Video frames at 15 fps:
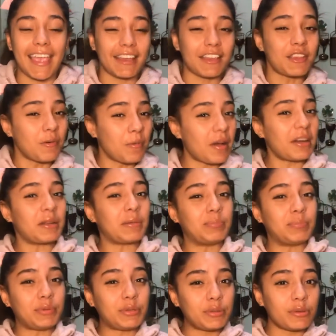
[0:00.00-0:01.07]
And you want a
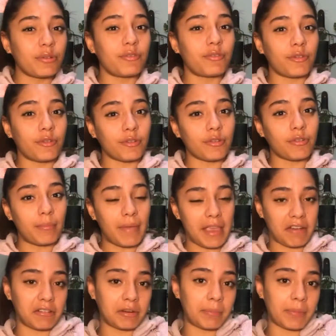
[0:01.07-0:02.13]
beautiful
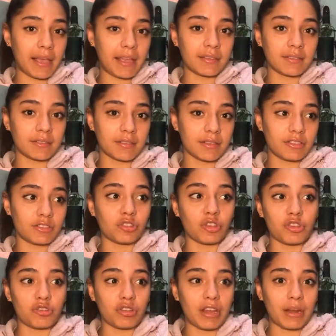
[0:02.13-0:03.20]
arabesque, so
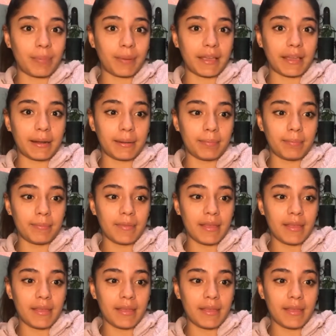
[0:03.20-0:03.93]
you're trying to pick it up,